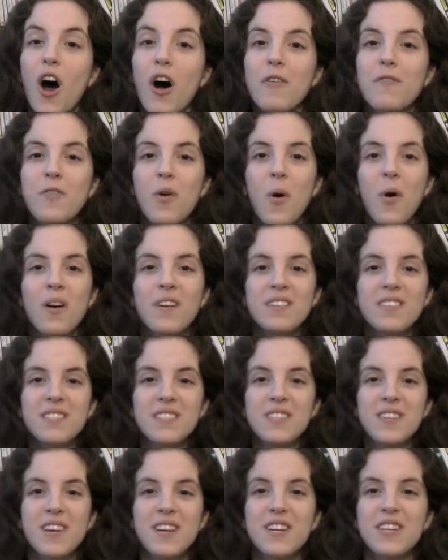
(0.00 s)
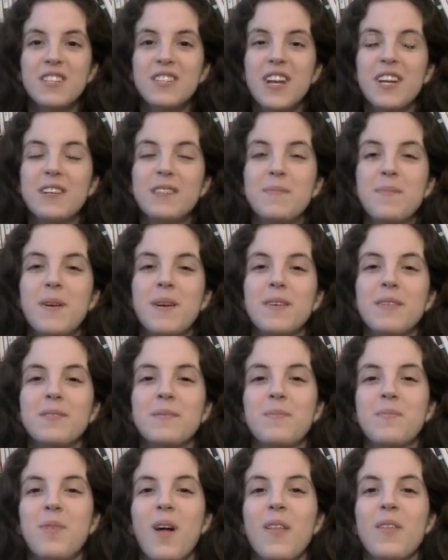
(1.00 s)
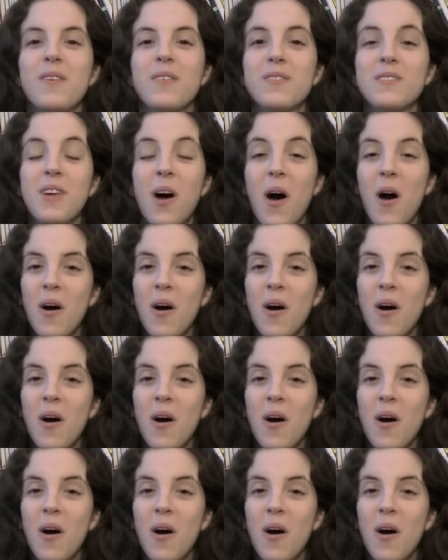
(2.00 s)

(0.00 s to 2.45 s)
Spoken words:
Of course, Shakespeare's brothers